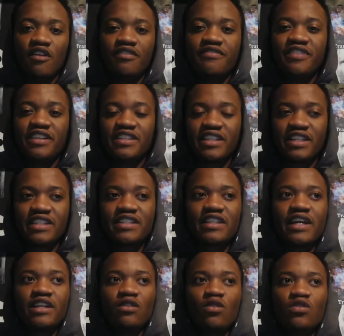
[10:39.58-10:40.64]
physics,
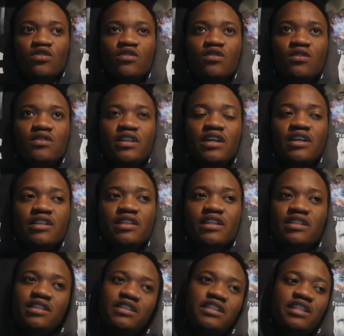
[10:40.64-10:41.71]
and also
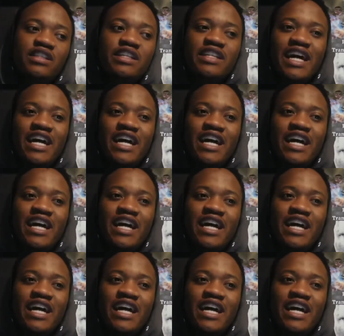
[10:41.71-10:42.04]
the